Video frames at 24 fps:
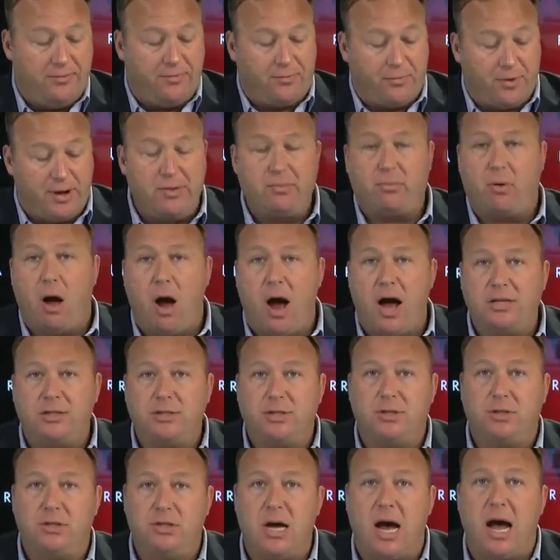
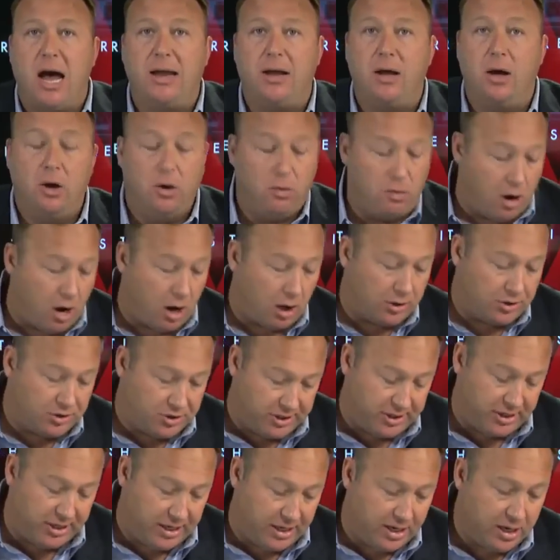
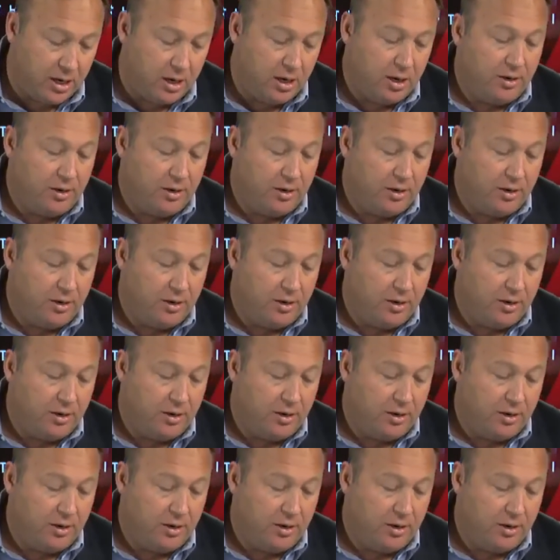freeross.org,